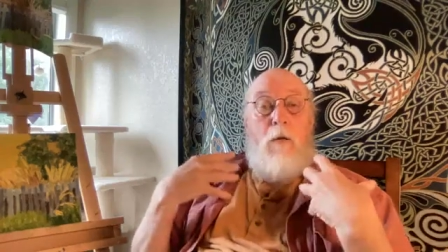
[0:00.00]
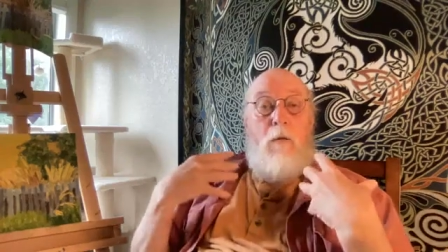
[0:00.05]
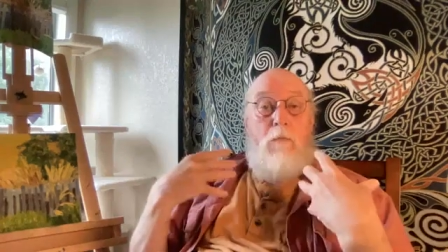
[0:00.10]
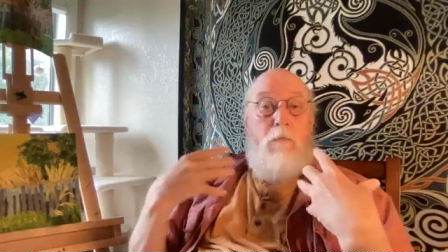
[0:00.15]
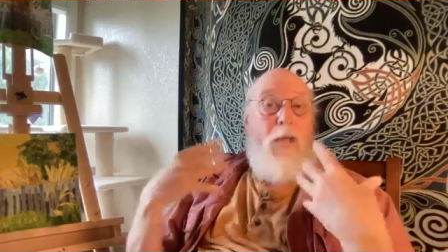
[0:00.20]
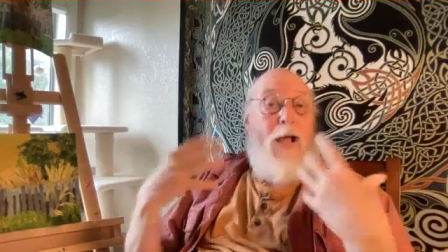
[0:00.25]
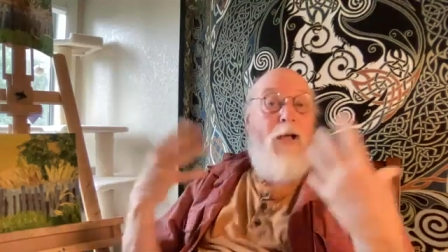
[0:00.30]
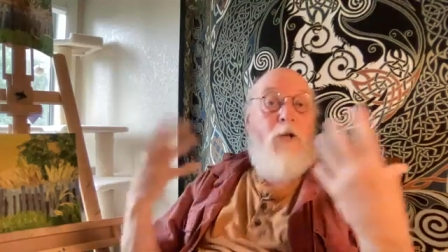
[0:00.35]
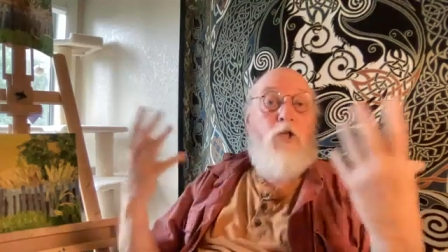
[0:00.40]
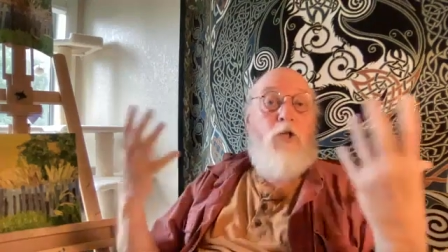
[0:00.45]

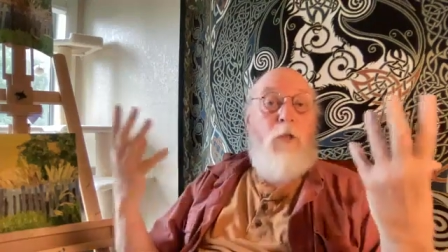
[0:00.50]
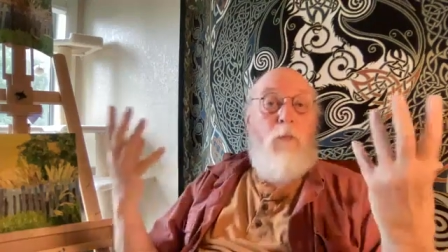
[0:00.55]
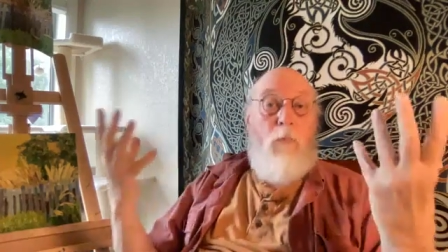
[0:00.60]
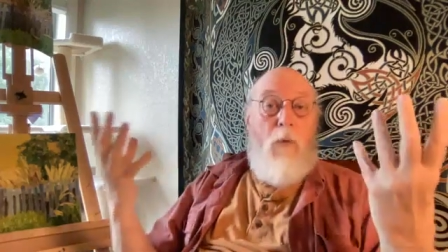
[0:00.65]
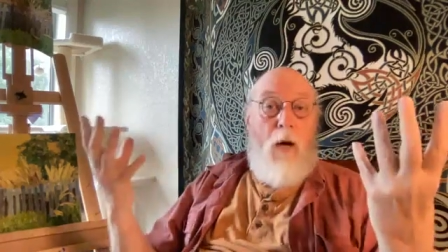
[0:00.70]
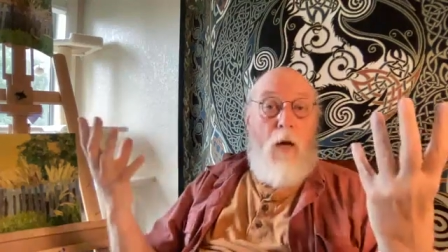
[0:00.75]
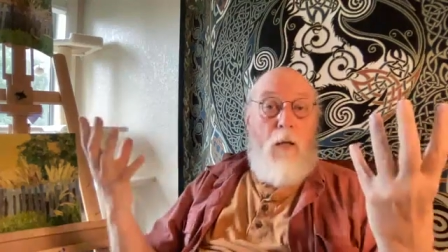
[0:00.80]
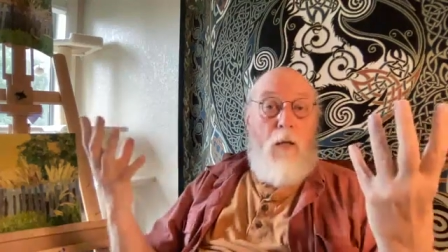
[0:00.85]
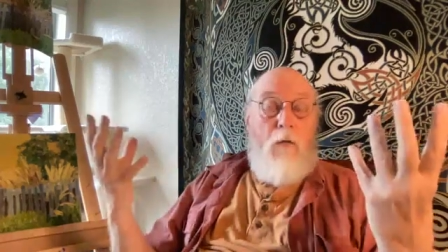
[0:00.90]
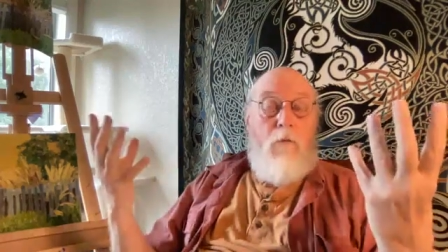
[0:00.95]
national
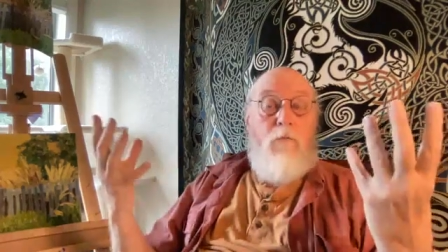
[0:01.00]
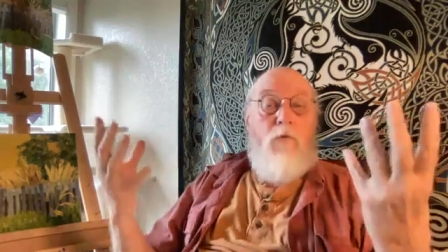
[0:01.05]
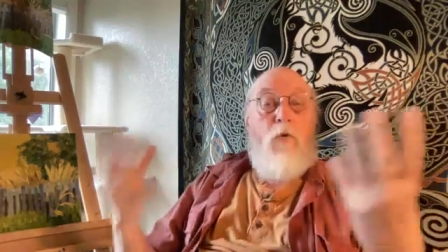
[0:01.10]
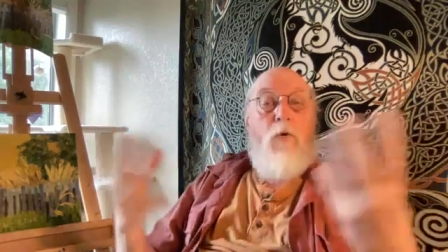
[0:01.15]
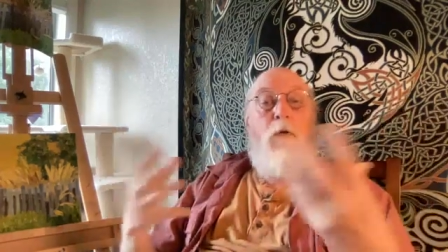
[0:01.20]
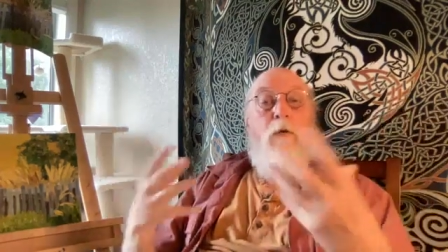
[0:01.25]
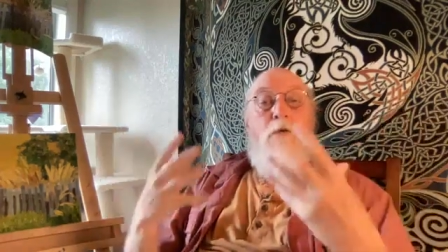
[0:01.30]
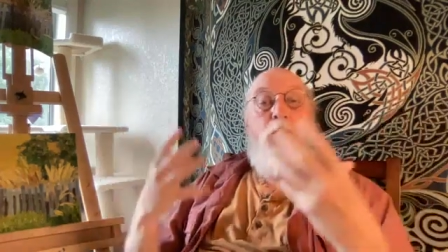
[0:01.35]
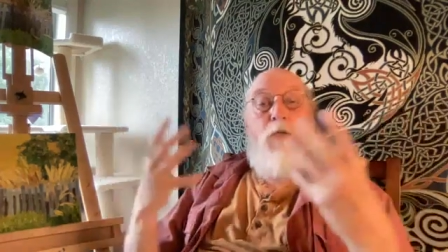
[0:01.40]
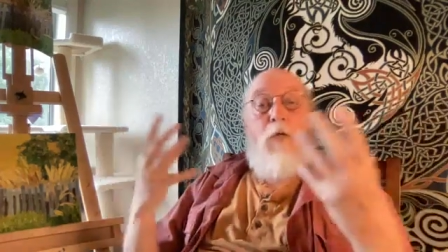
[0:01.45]
model for
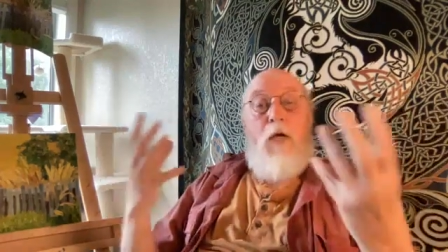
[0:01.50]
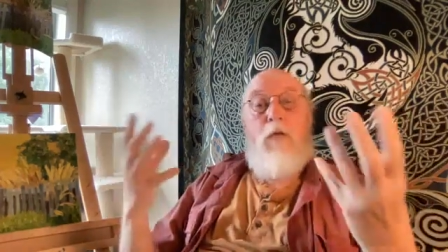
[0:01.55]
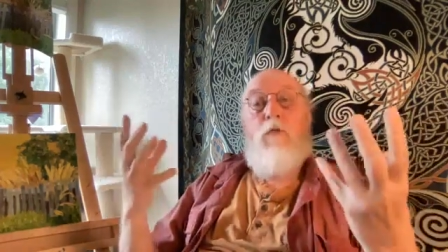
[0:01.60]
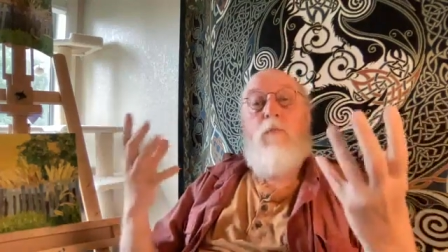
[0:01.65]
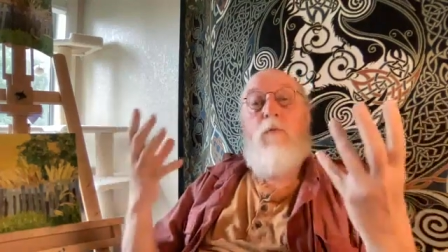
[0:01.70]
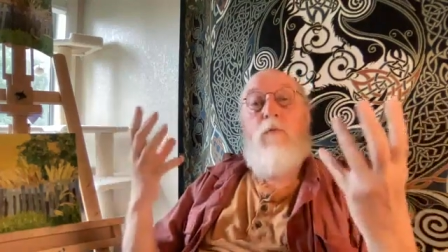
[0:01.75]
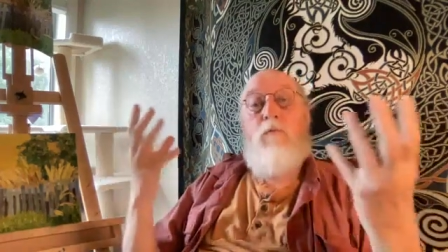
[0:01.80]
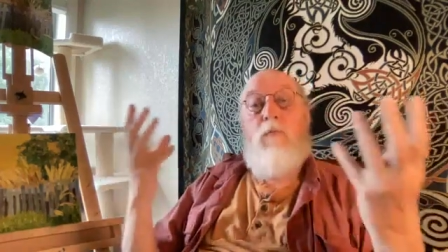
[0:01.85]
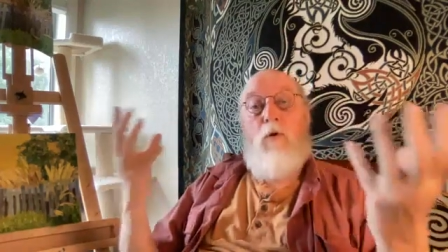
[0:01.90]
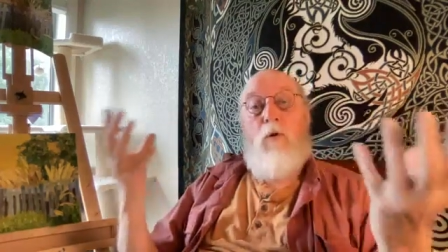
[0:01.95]
an
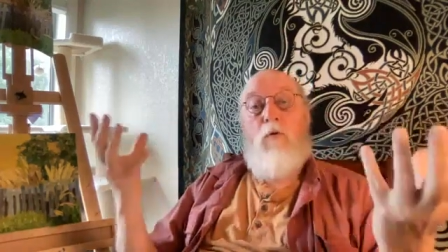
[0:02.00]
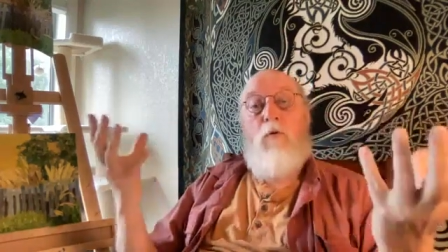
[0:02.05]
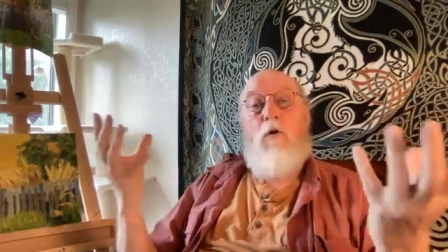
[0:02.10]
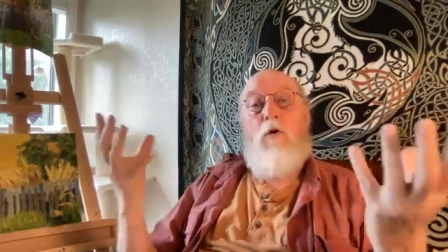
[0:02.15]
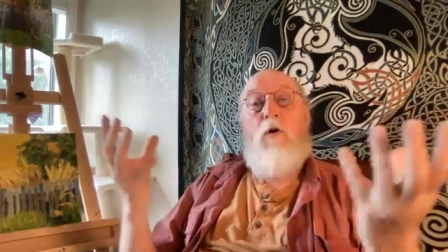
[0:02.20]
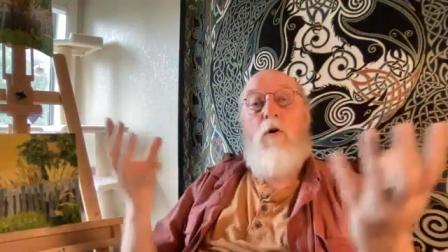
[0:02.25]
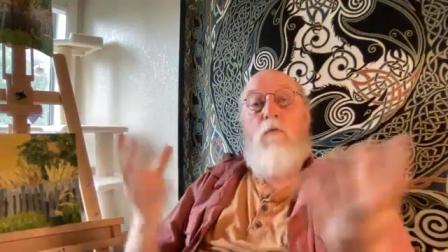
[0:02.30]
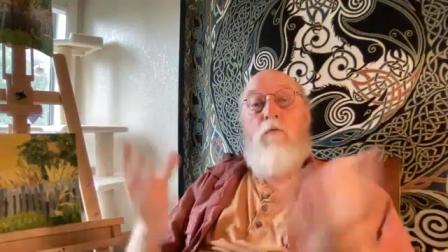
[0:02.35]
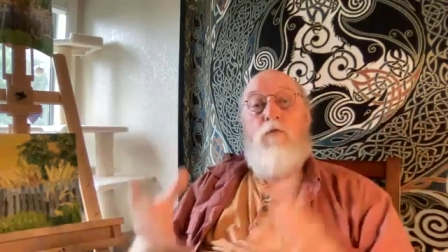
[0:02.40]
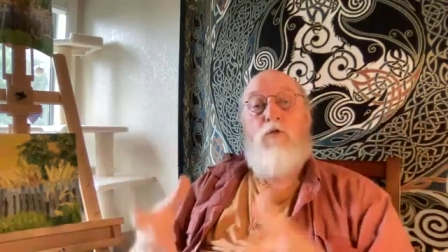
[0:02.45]
assessment
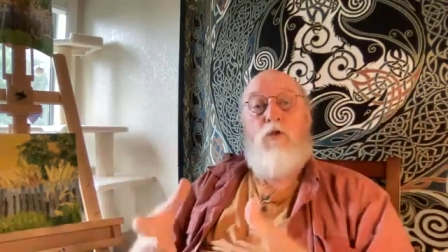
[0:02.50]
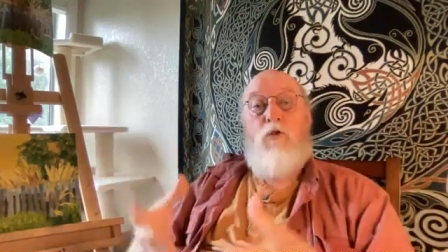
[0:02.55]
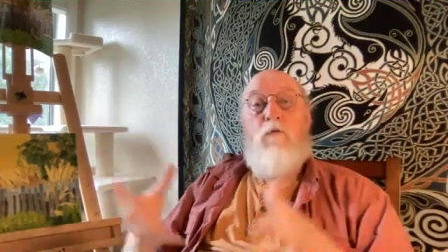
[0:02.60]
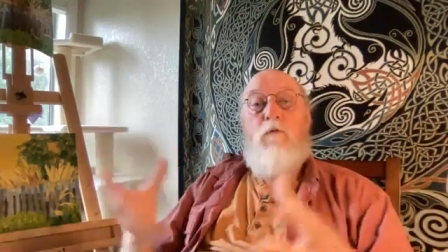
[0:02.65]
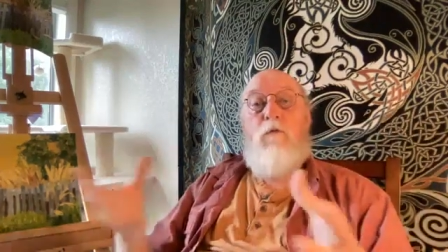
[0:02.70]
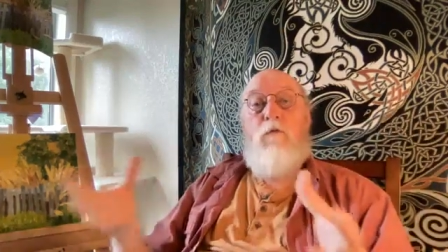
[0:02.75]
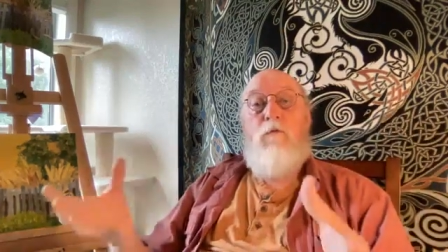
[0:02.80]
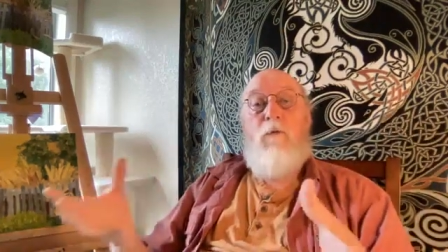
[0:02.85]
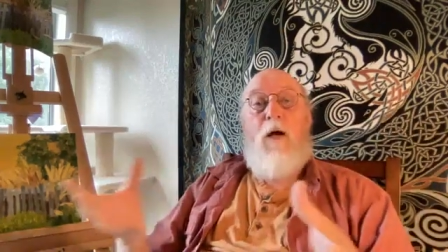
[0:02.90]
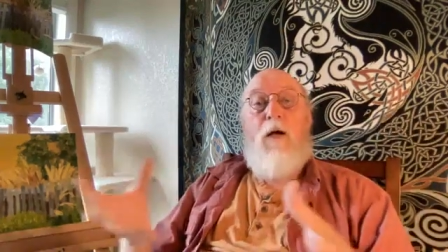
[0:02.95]
protocol for
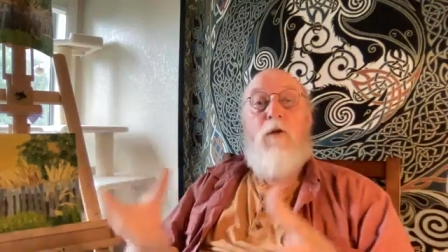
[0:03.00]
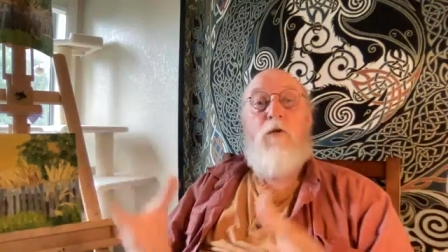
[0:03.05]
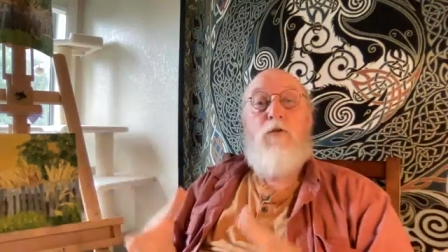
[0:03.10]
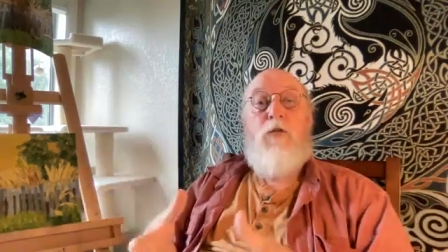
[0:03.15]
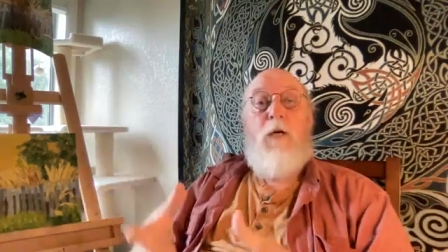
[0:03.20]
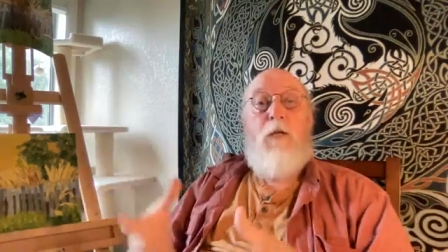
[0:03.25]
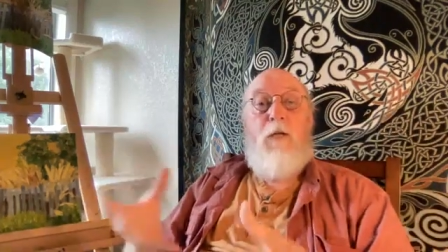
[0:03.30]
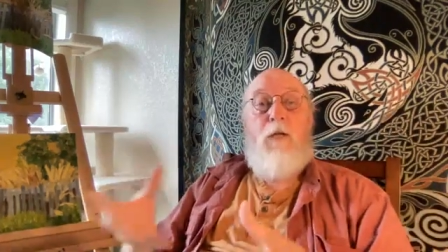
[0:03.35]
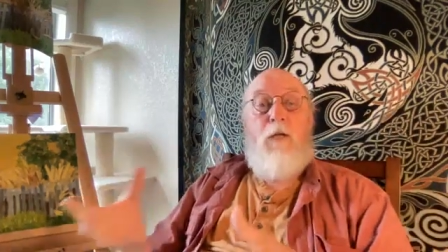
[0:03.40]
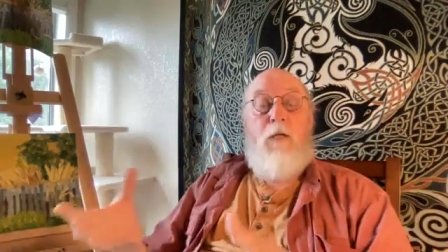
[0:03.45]
juvenile fire
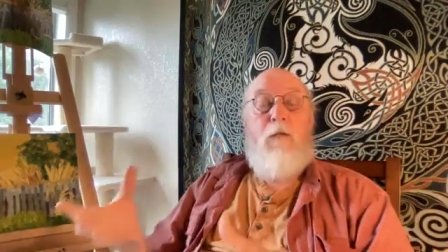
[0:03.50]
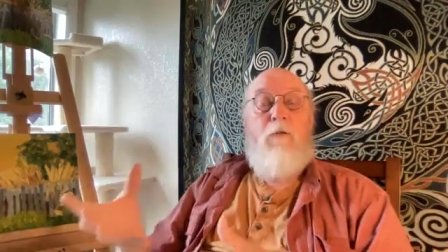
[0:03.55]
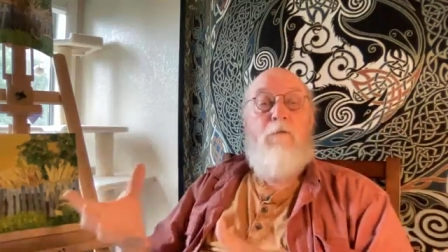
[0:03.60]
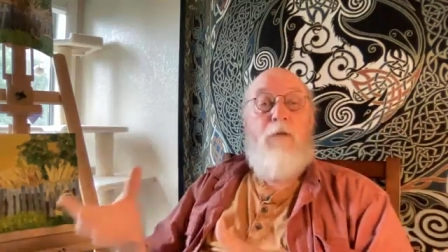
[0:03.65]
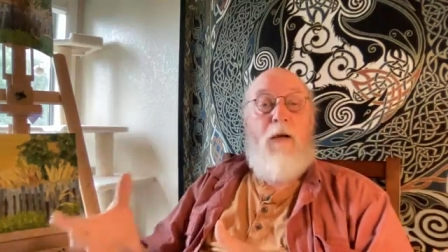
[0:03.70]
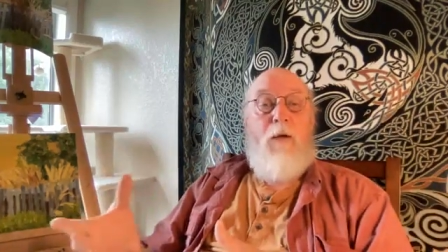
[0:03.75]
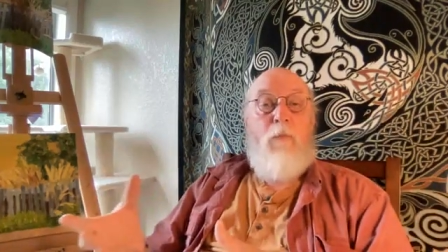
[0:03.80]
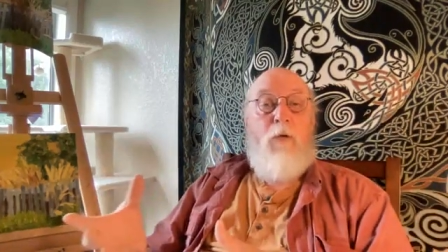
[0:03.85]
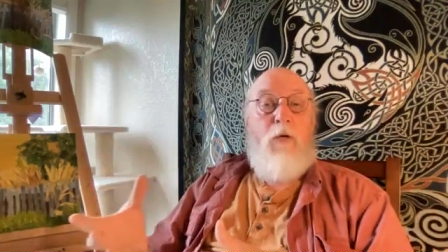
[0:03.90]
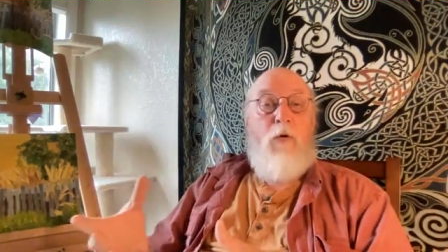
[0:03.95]
setting in the
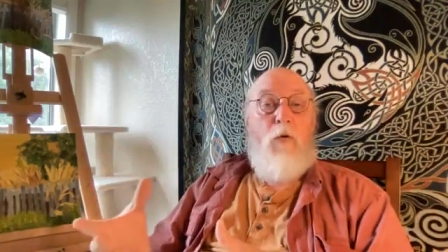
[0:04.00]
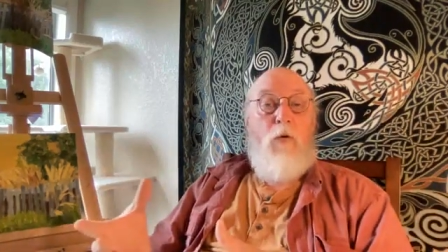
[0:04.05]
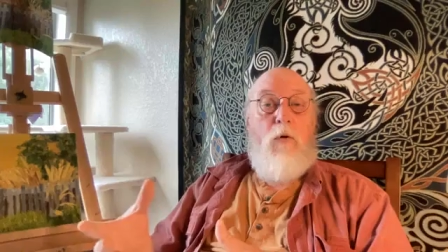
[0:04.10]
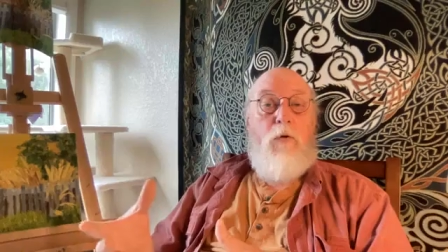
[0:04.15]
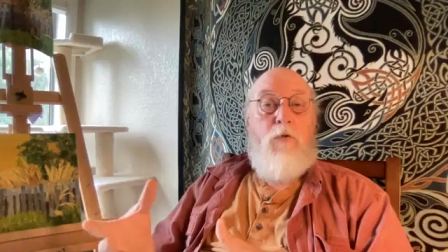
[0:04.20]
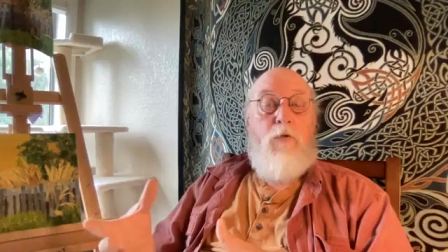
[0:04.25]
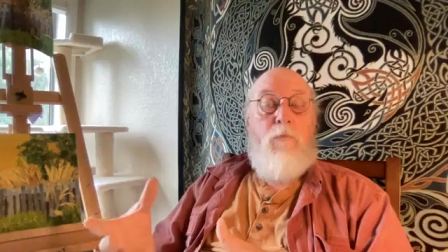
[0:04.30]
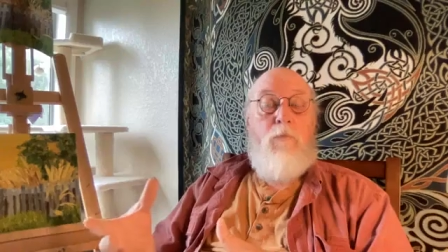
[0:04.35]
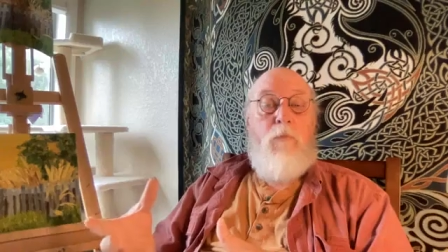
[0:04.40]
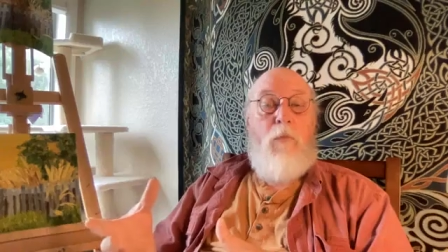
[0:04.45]
family
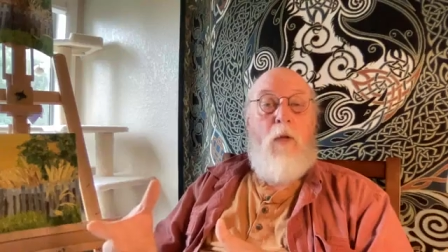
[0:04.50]
courts.